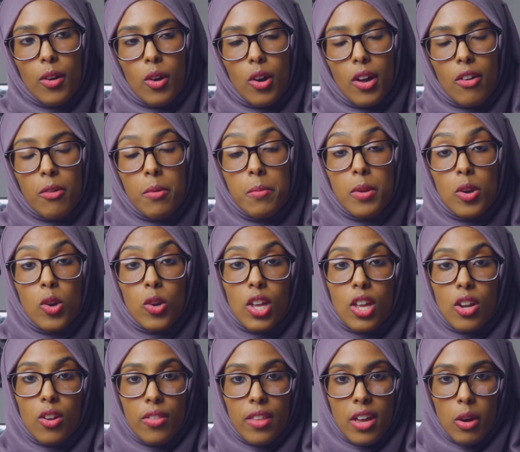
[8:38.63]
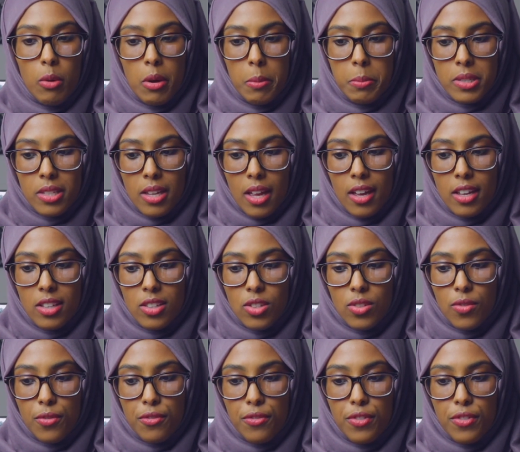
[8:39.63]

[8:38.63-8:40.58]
I remember looking on their website,